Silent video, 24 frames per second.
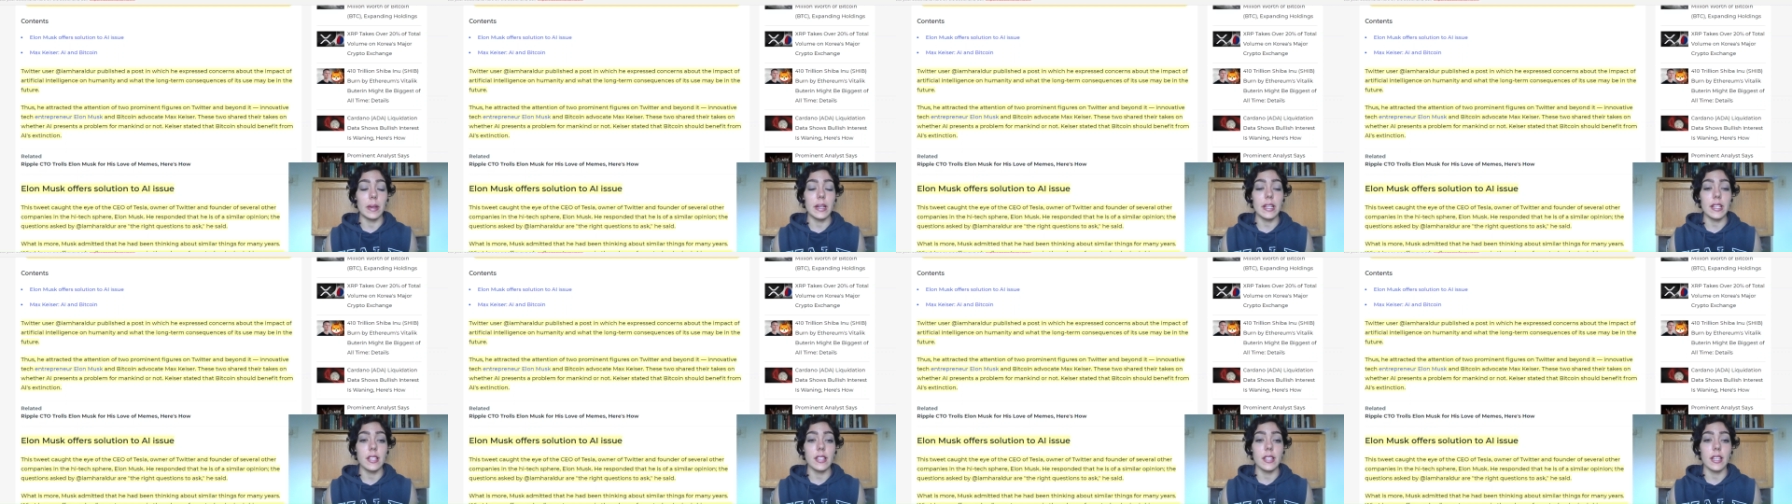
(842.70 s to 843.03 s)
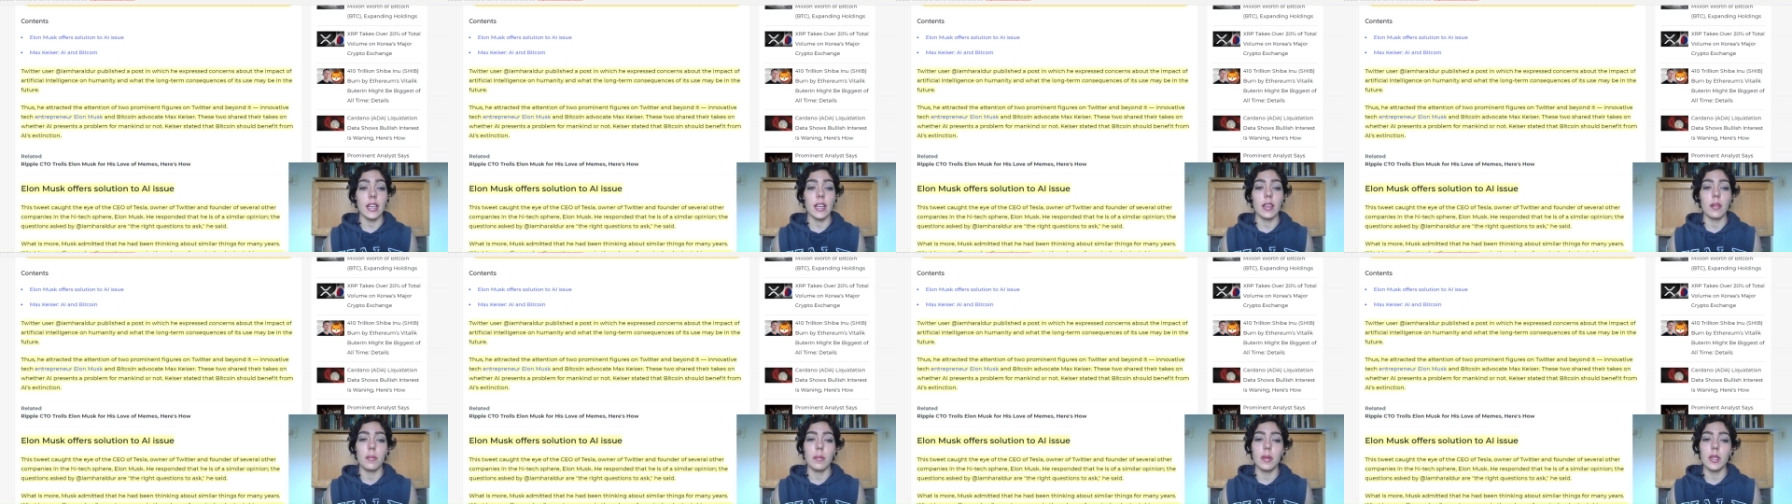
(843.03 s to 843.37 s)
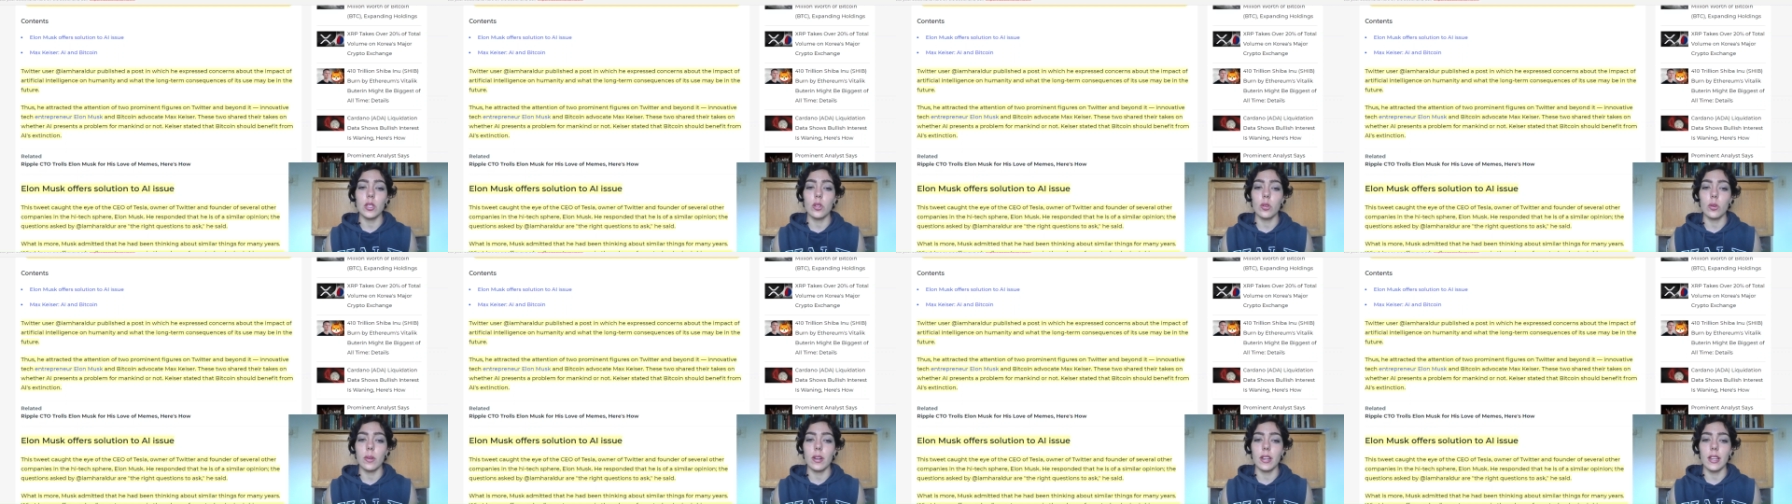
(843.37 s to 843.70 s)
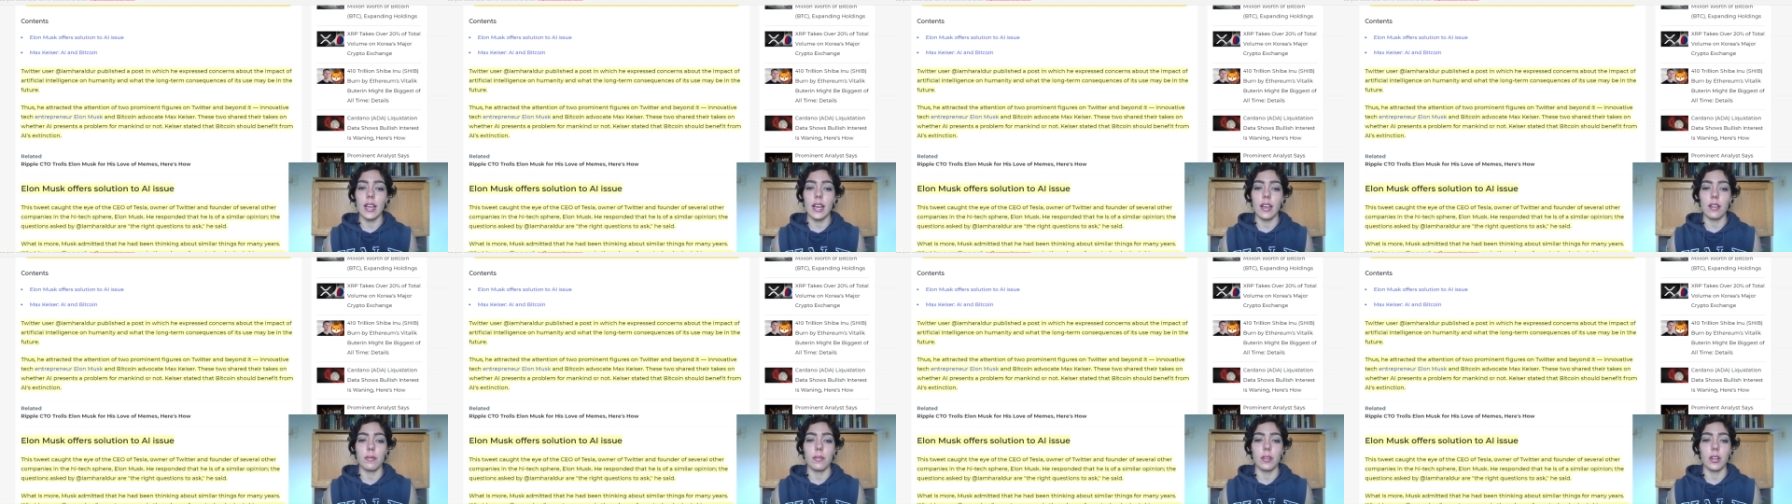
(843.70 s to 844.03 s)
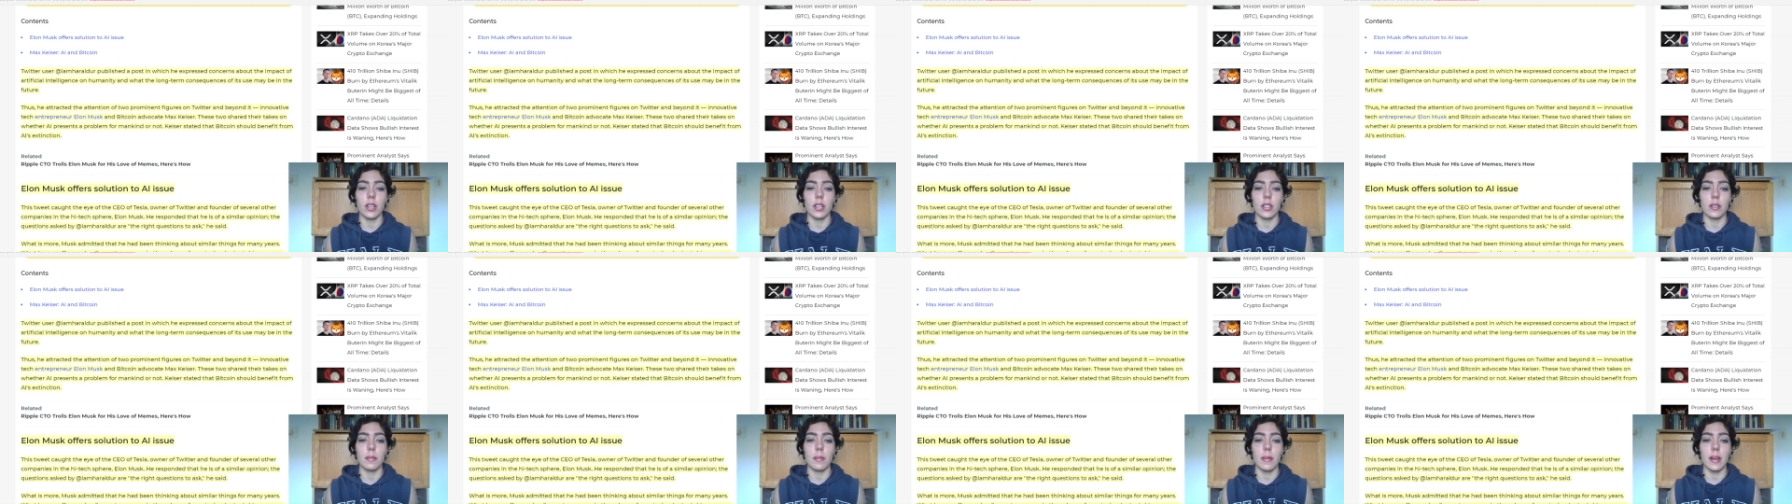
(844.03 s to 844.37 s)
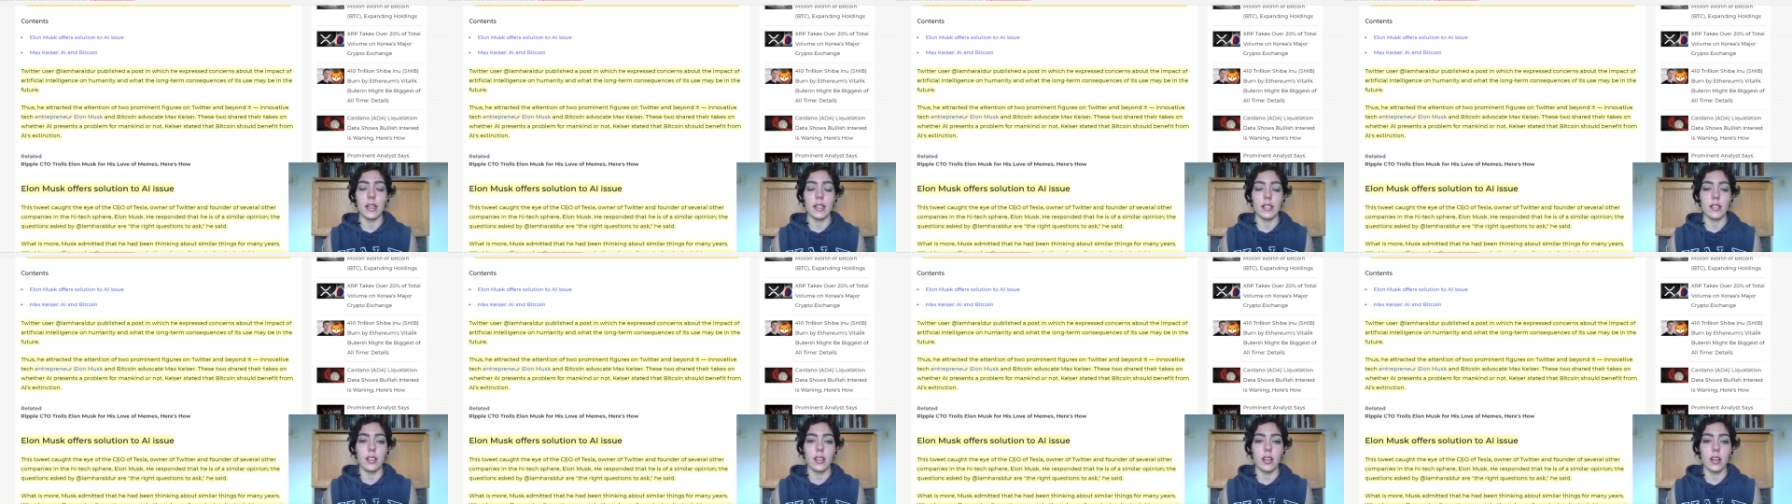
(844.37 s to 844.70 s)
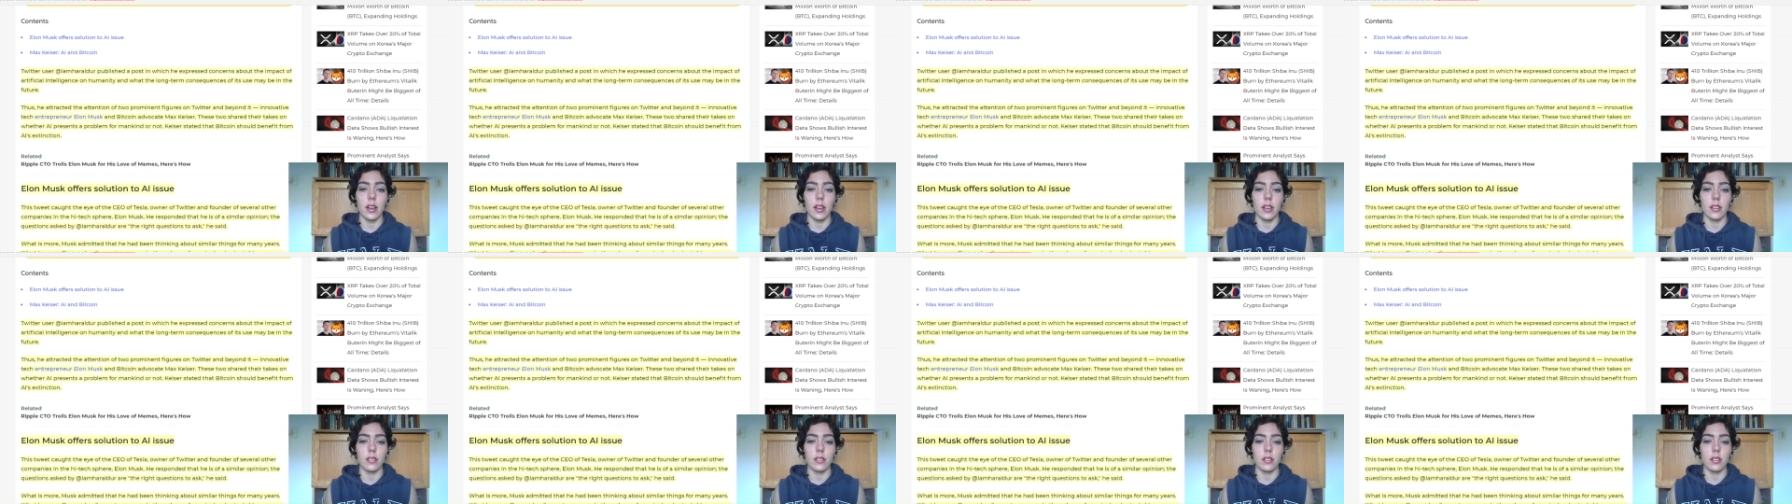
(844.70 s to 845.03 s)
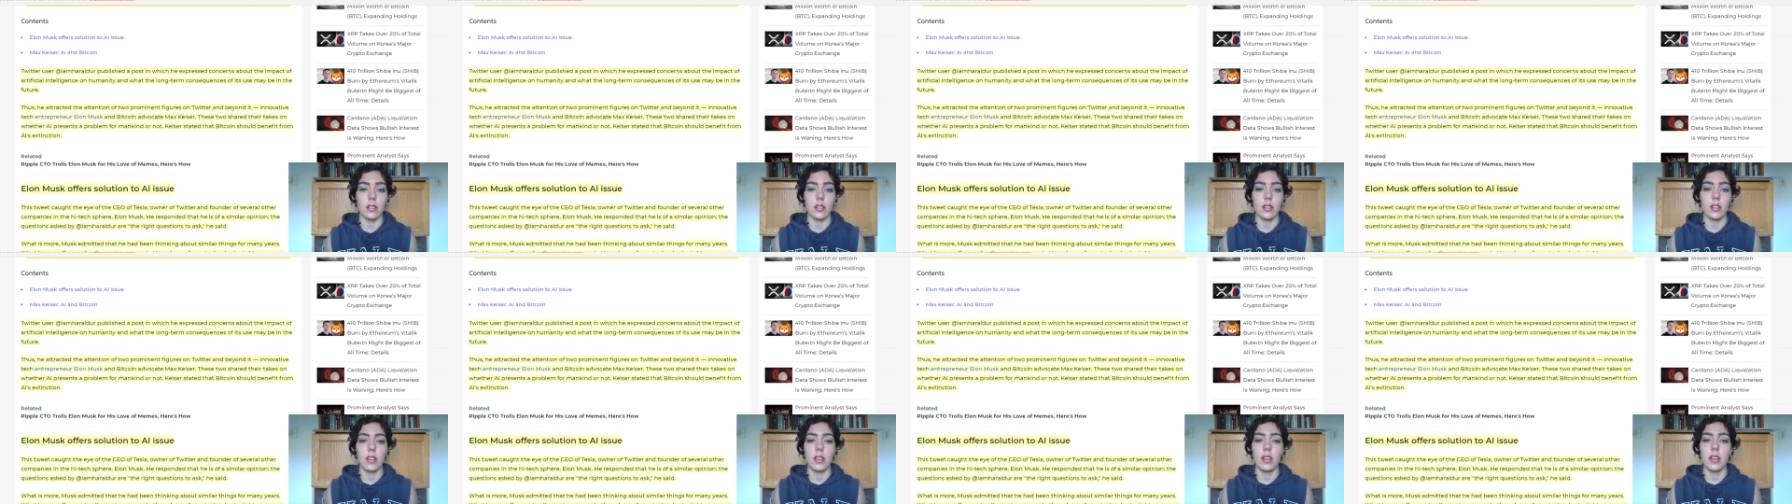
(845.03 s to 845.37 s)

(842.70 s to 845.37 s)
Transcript: Musk and Bitcoin advocate Max Keiser.